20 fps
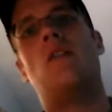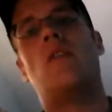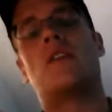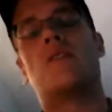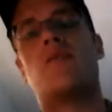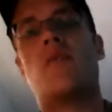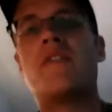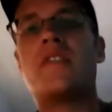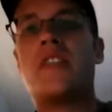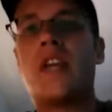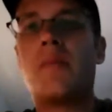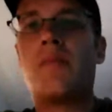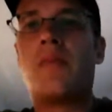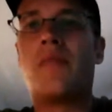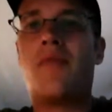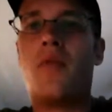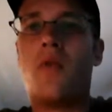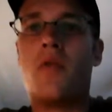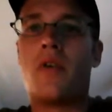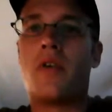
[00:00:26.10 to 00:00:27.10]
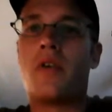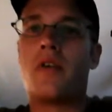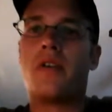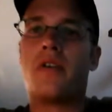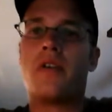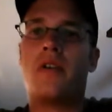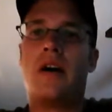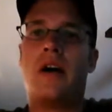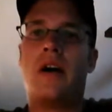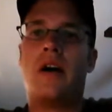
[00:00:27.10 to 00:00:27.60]
Well, as we've said before,
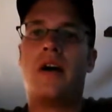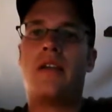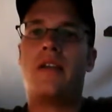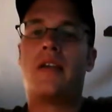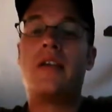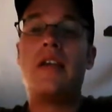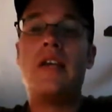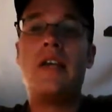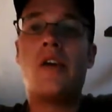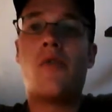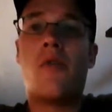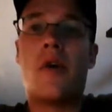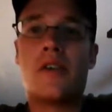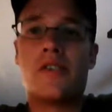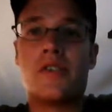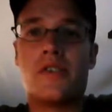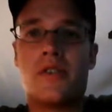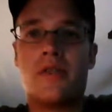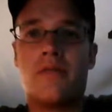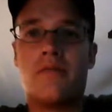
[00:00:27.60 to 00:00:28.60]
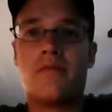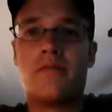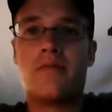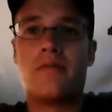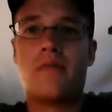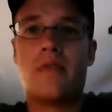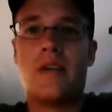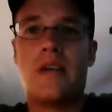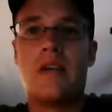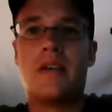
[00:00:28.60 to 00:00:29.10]
the key question
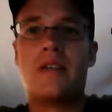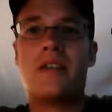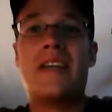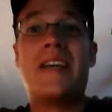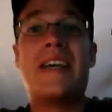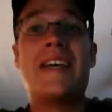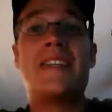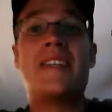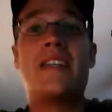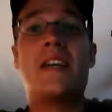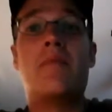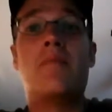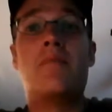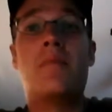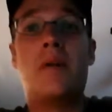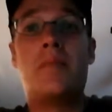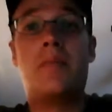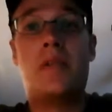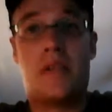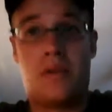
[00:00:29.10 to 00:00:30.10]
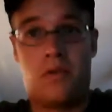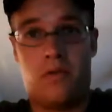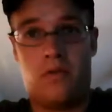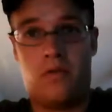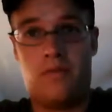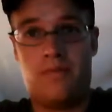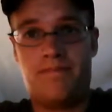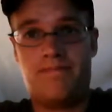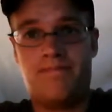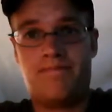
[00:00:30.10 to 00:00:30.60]
is it
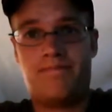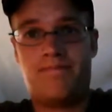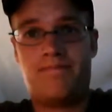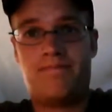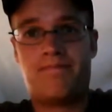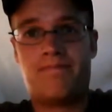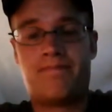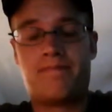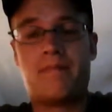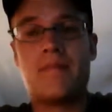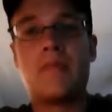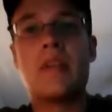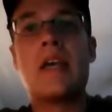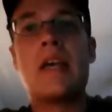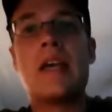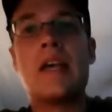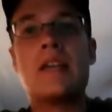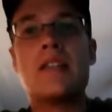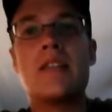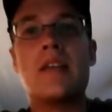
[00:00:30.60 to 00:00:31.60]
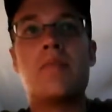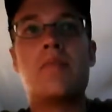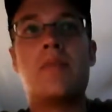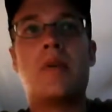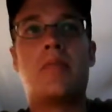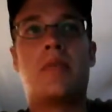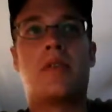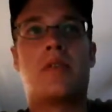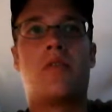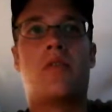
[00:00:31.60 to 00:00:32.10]
biblical? Is it
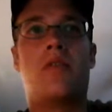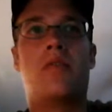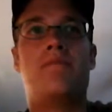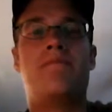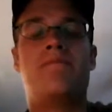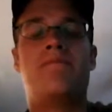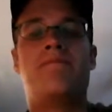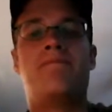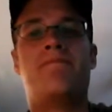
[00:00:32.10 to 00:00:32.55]
biblical?